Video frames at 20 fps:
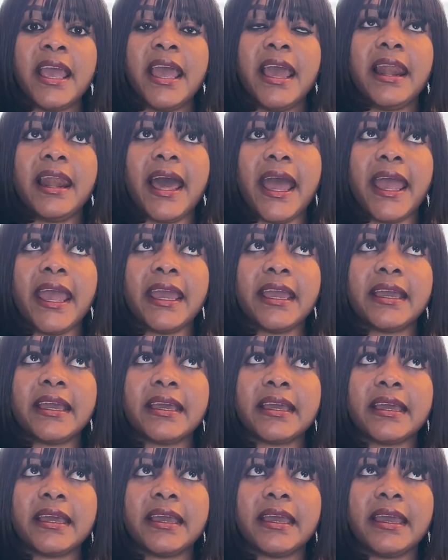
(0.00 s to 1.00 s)
like
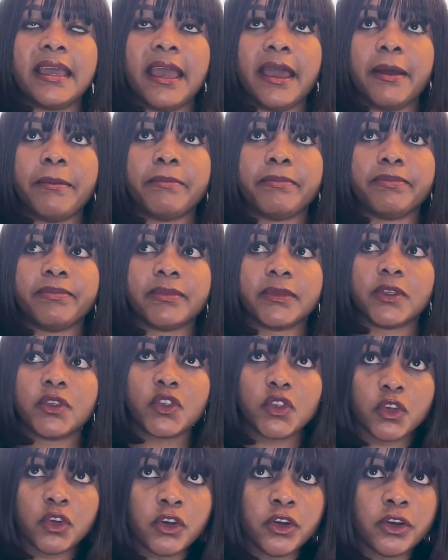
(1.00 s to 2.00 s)

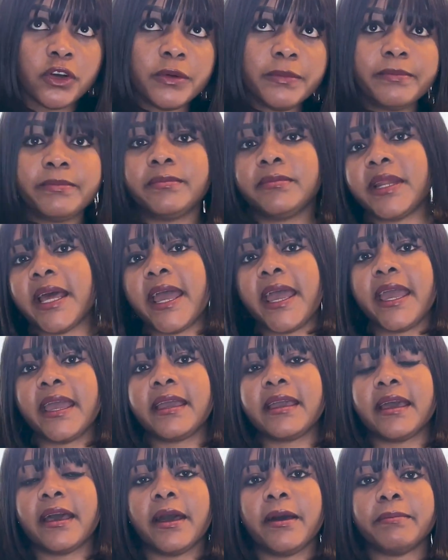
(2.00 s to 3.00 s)
Zoom,
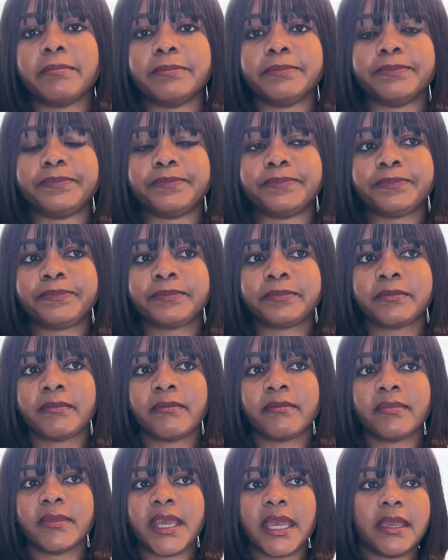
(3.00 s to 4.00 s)
like
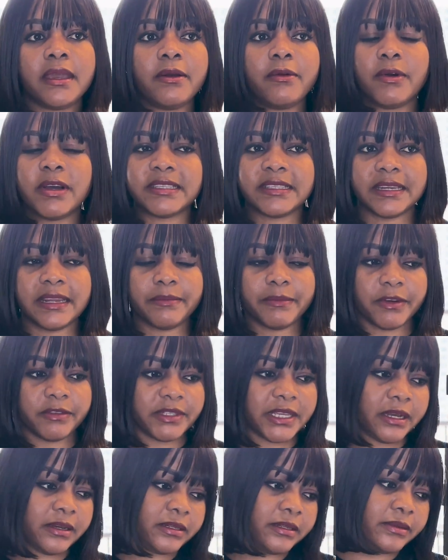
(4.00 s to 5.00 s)
what's the name
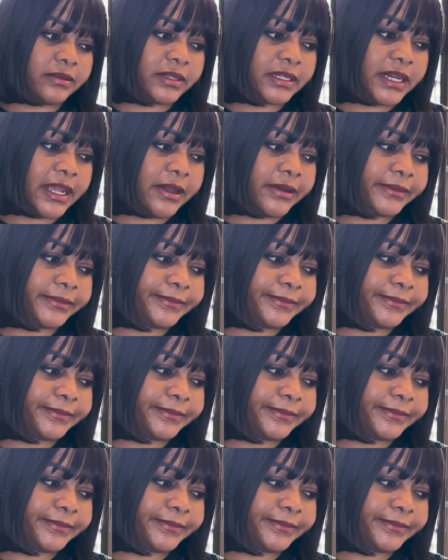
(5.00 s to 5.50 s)
of that other one now?